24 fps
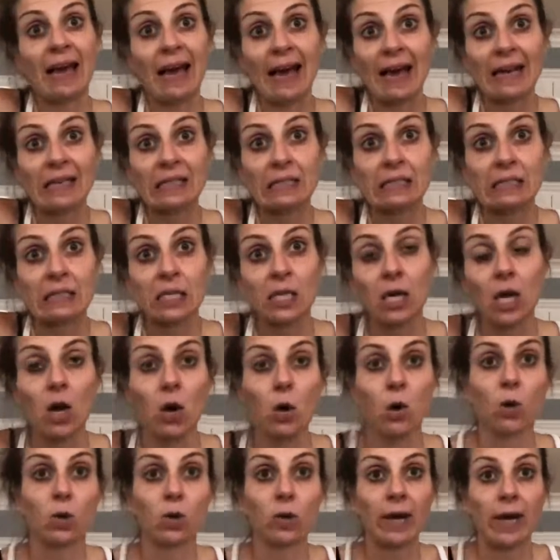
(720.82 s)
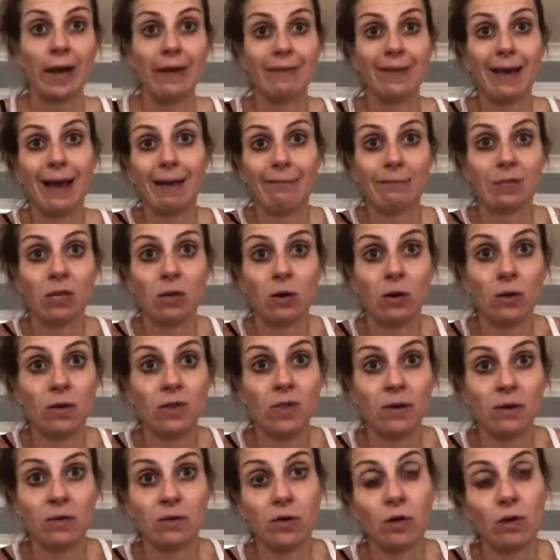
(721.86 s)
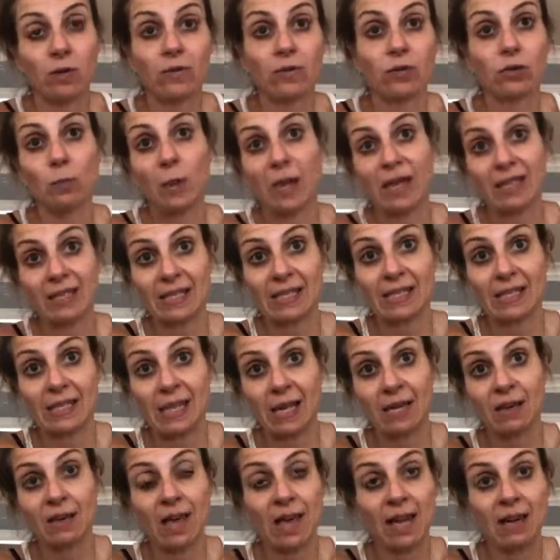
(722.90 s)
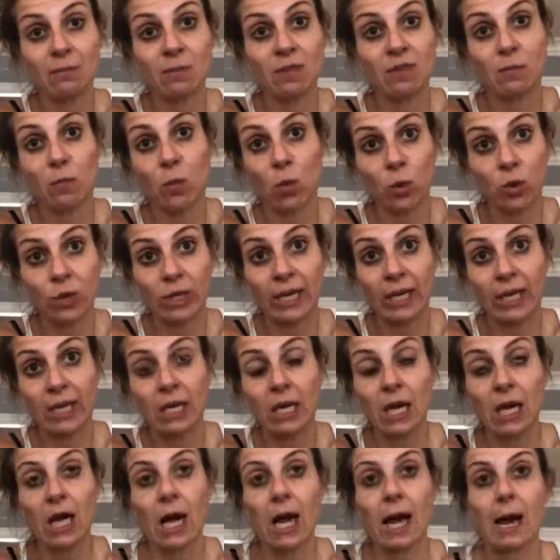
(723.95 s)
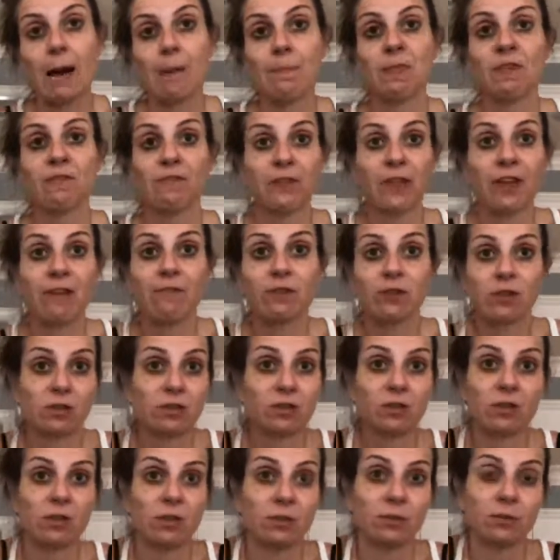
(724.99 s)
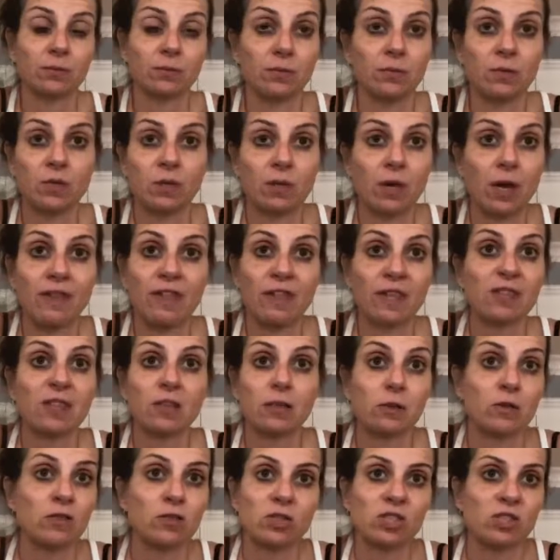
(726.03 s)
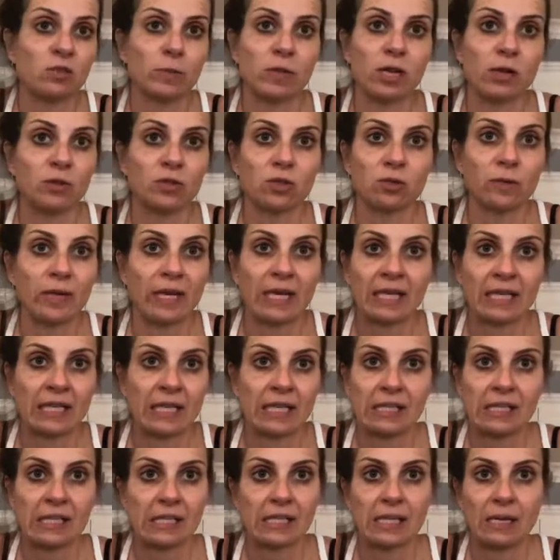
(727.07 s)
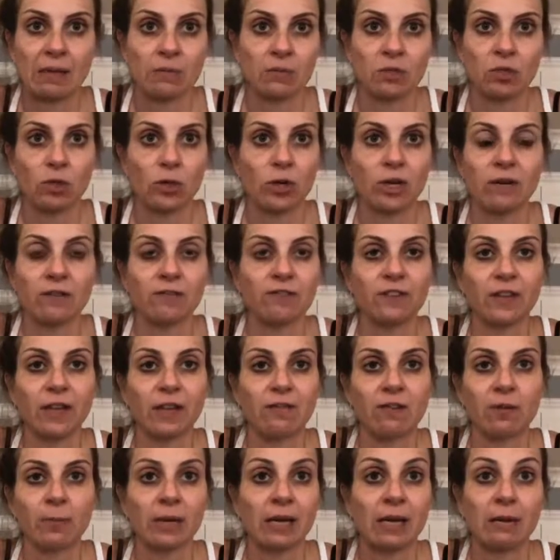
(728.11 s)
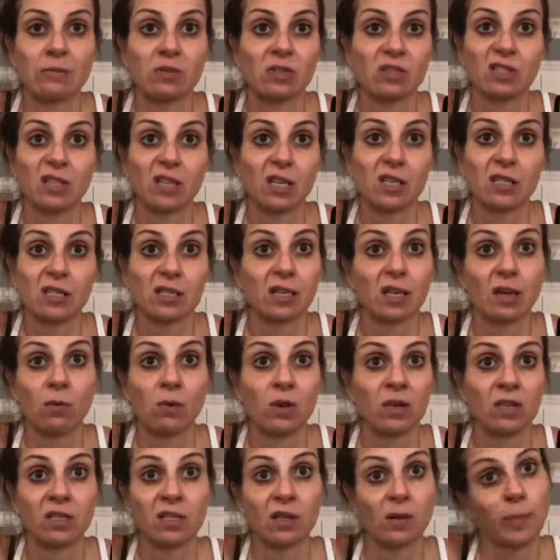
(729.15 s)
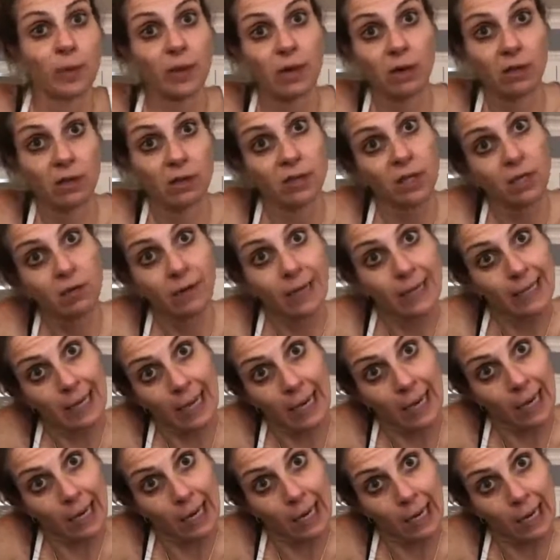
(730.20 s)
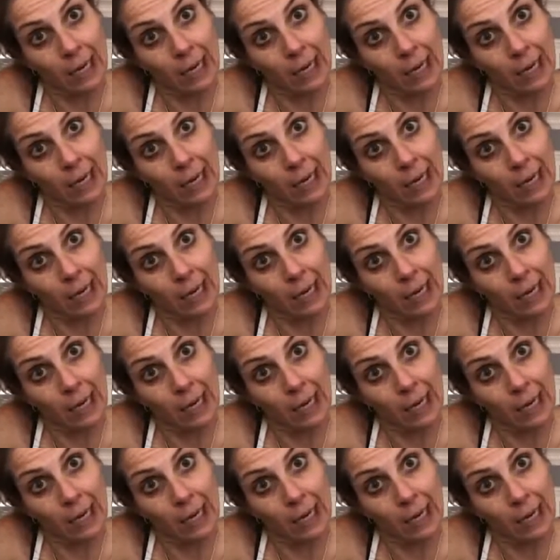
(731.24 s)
last, or add that, if you make this at night, add them in the morning. The flavor, I think that you should still be able to recognize the same degree of flavor, but I'm just lazy and I want to dump it all in there right now.